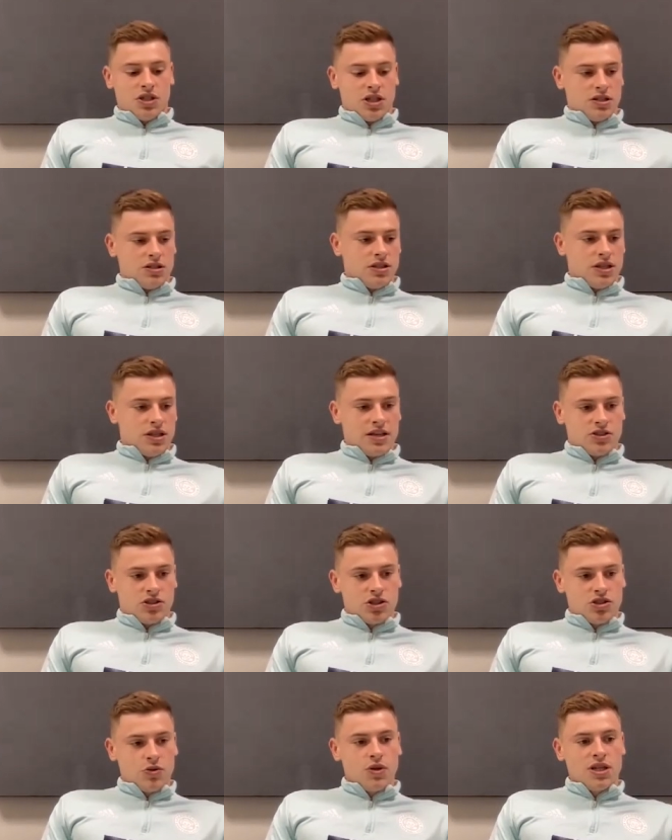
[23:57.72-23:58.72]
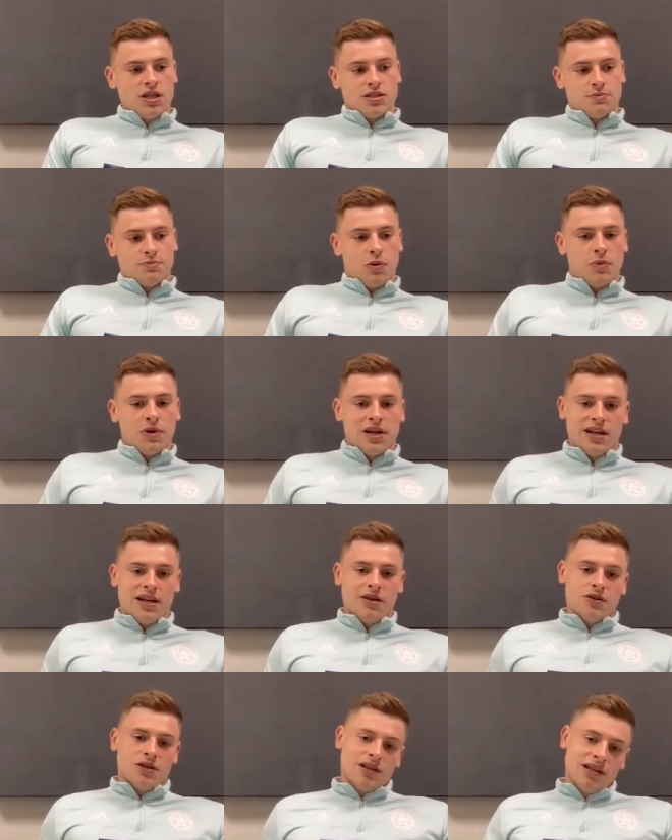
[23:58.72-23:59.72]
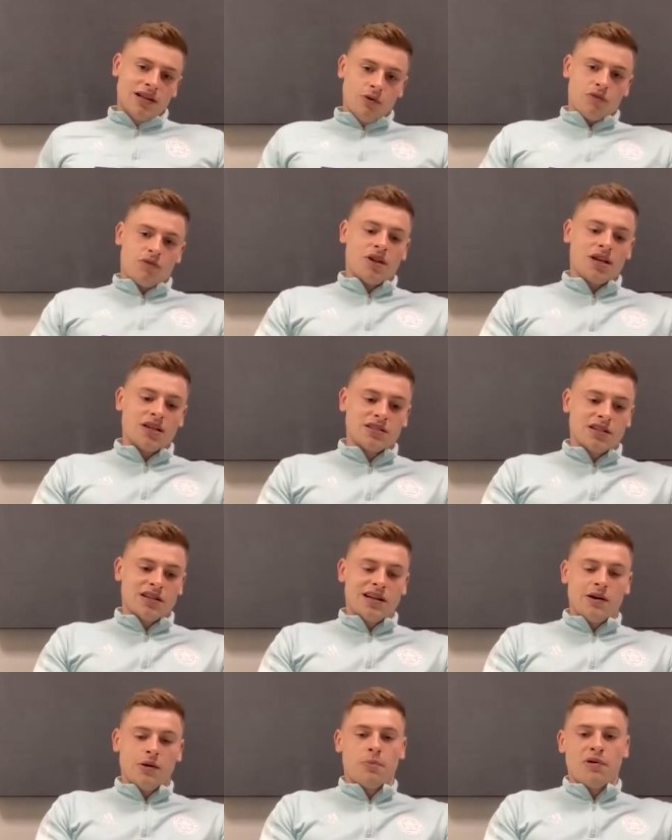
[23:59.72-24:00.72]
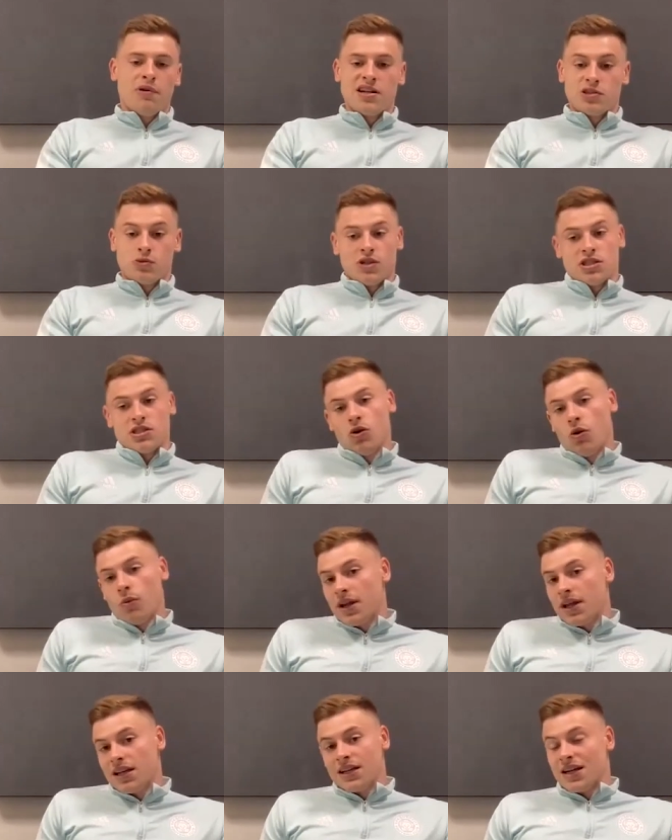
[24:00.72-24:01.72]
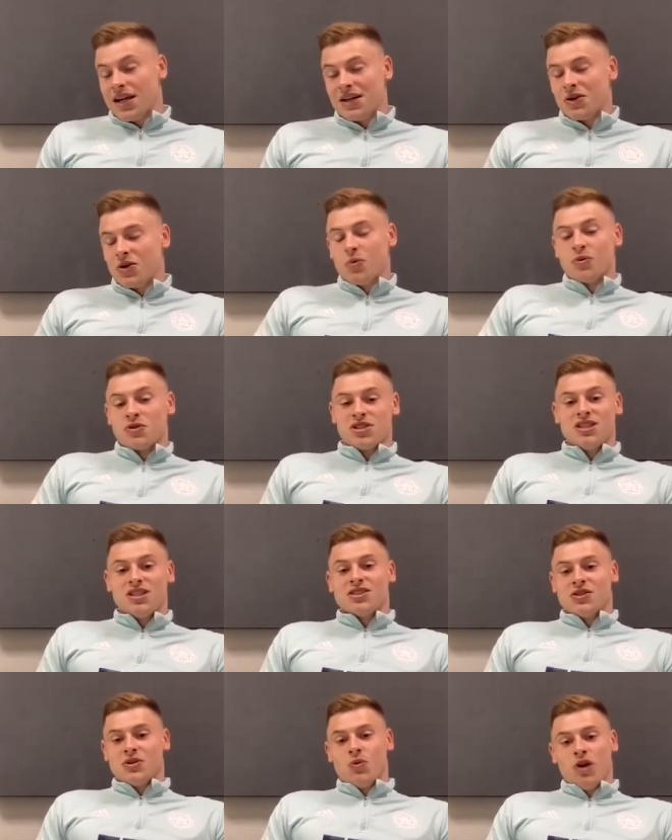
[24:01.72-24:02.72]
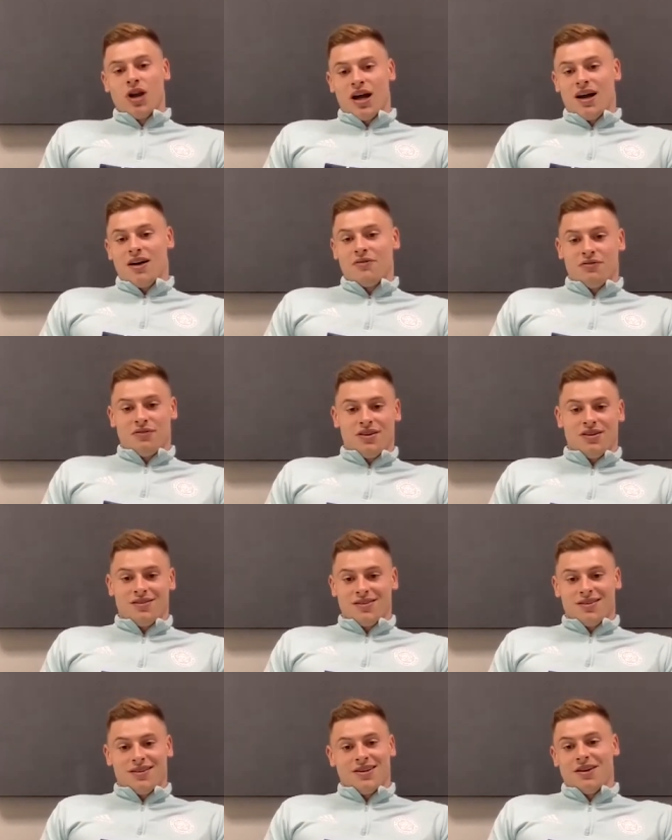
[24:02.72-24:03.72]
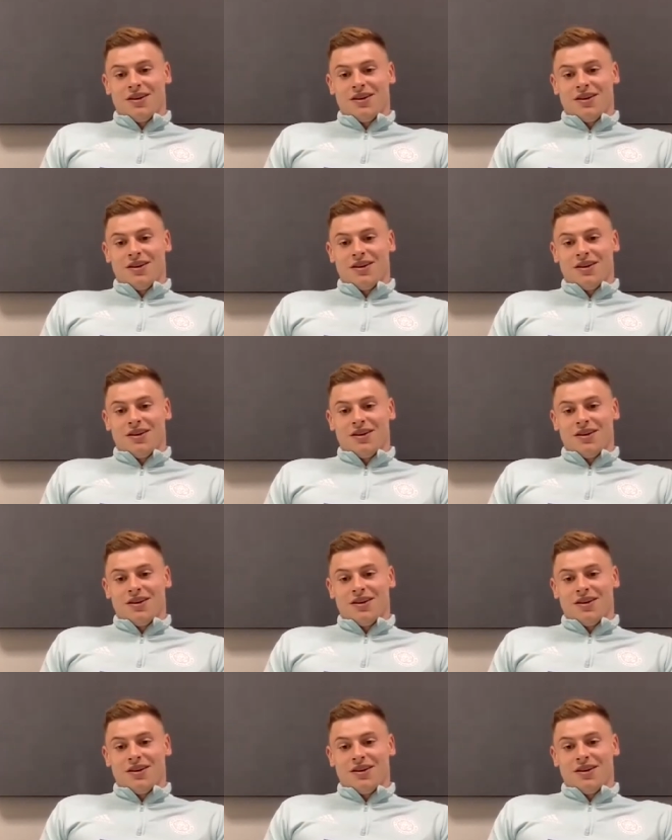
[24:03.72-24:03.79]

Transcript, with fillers: so it's just all these probably little, little things and little breaks, which normally in a, in a normal season you wouldn't have.